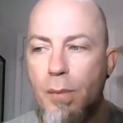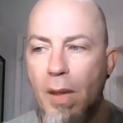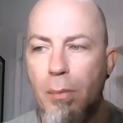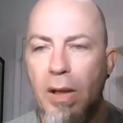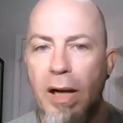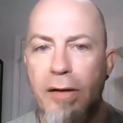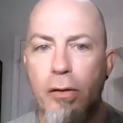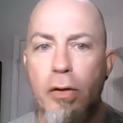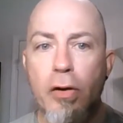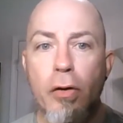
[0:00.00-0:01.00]
But I
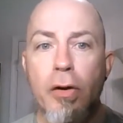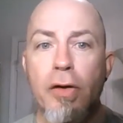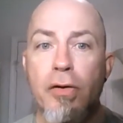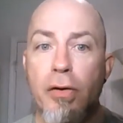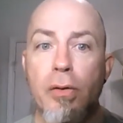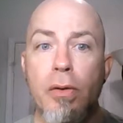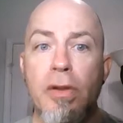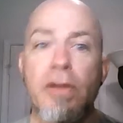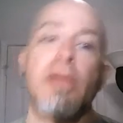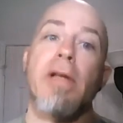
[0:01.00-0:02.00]
do encourage you
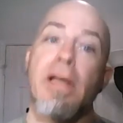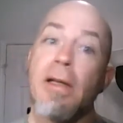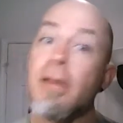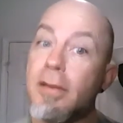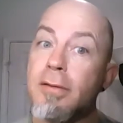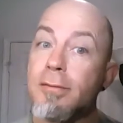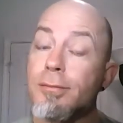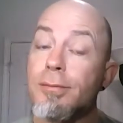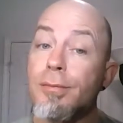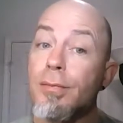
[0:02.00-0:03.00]
until then
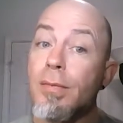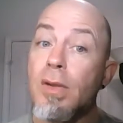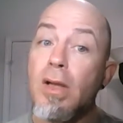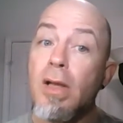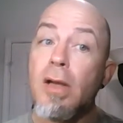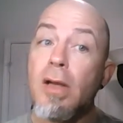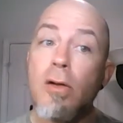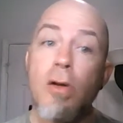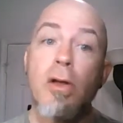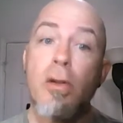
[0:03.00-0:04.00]
to
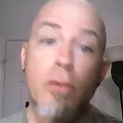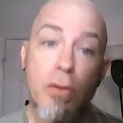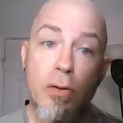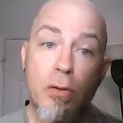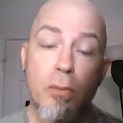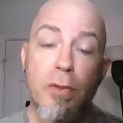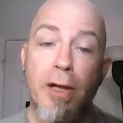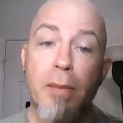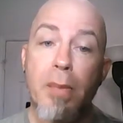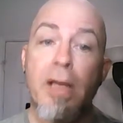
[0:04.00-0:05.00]
go to YouTube,
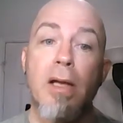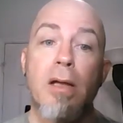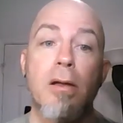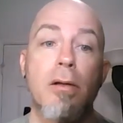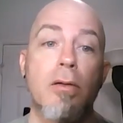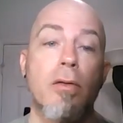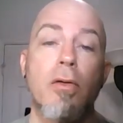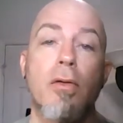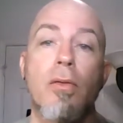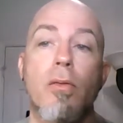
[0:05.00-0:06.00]
type in
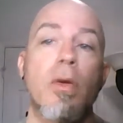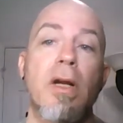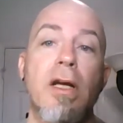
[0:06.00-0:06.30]
what